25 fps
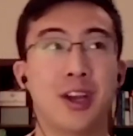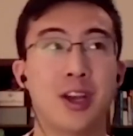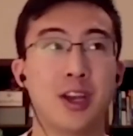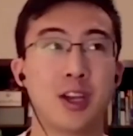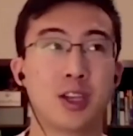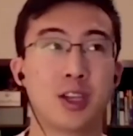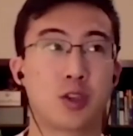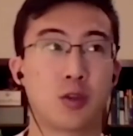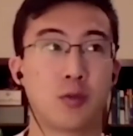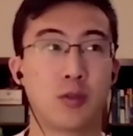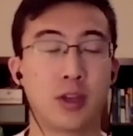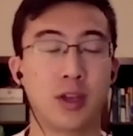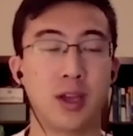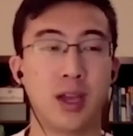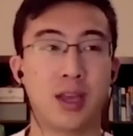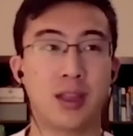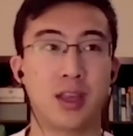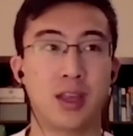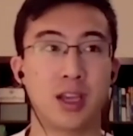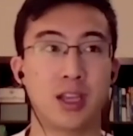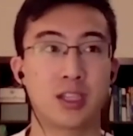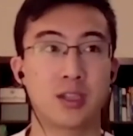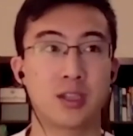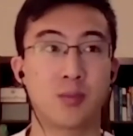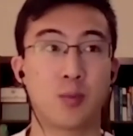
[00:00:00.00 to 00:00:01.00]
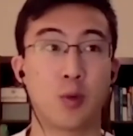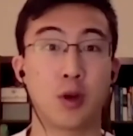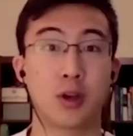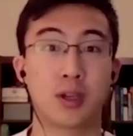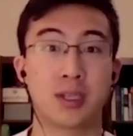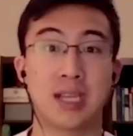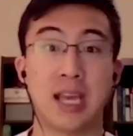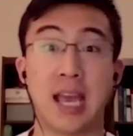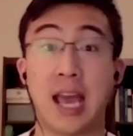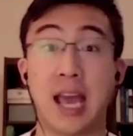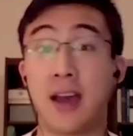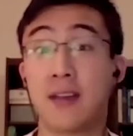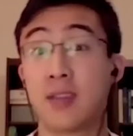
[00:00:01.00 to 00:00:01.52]
So really, I think it's important to
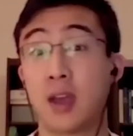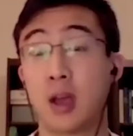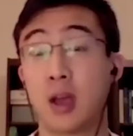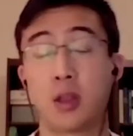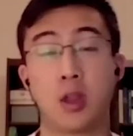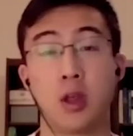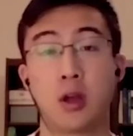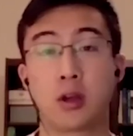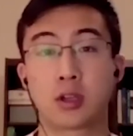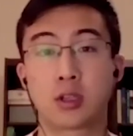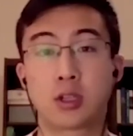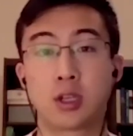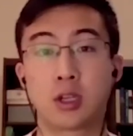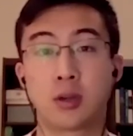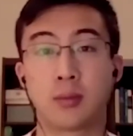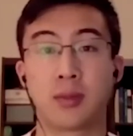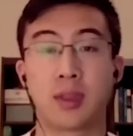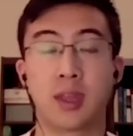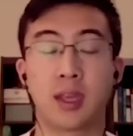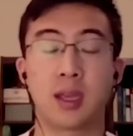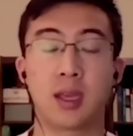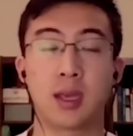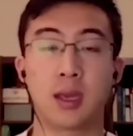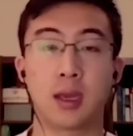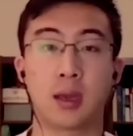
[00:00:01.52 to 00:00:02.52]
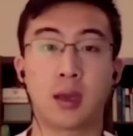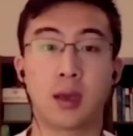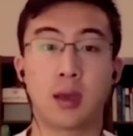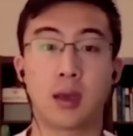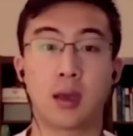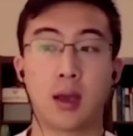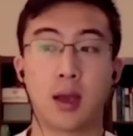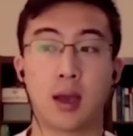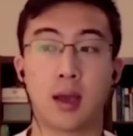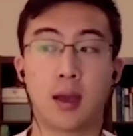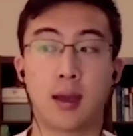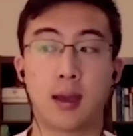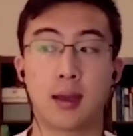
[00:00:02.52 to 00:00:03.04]
have that long-term thinking
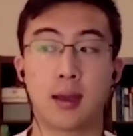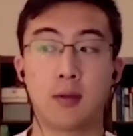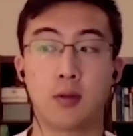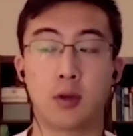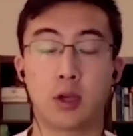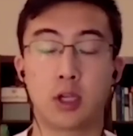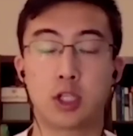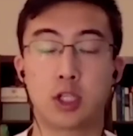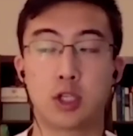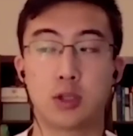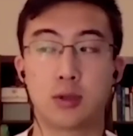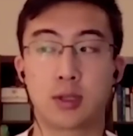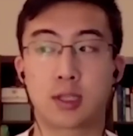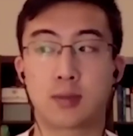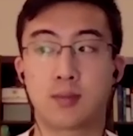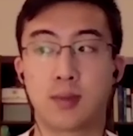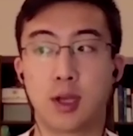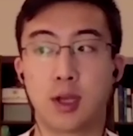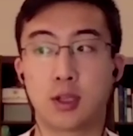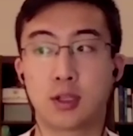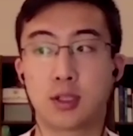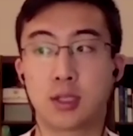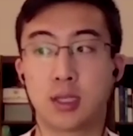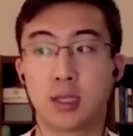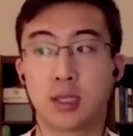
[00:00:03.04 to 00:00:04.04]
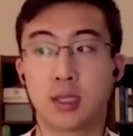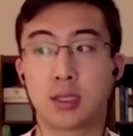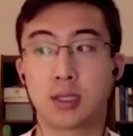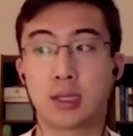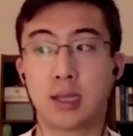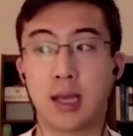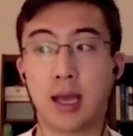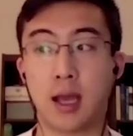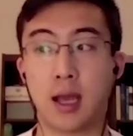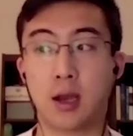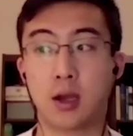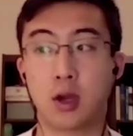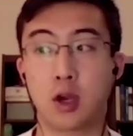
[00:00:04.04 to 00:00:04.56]
and really choose experiences
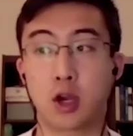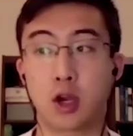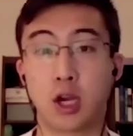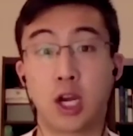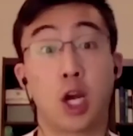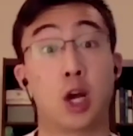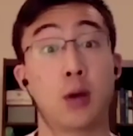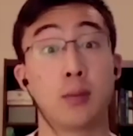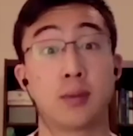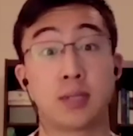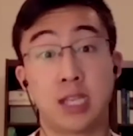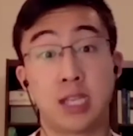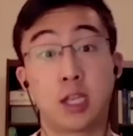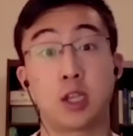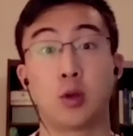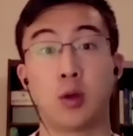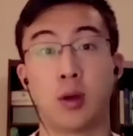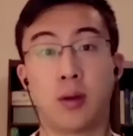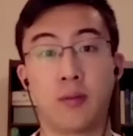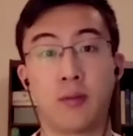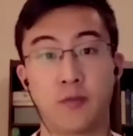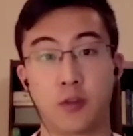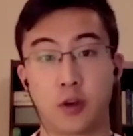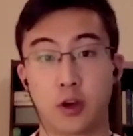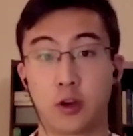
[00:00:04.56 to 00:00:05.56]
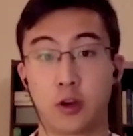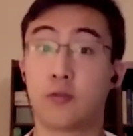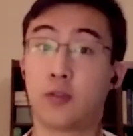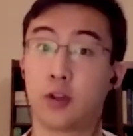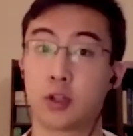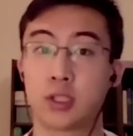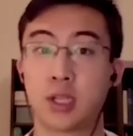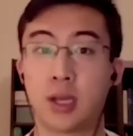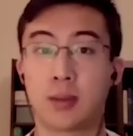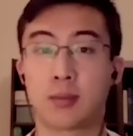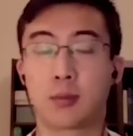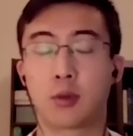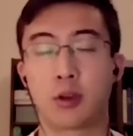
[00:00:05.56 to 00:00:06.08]
that are going to help set you up for your
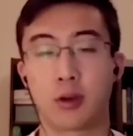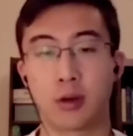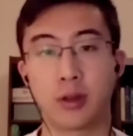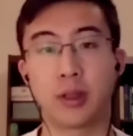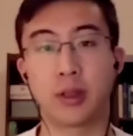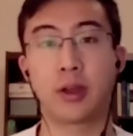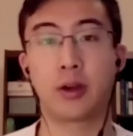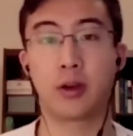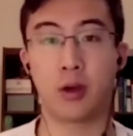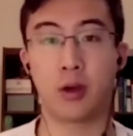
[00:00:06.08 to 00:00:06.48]
full-time career later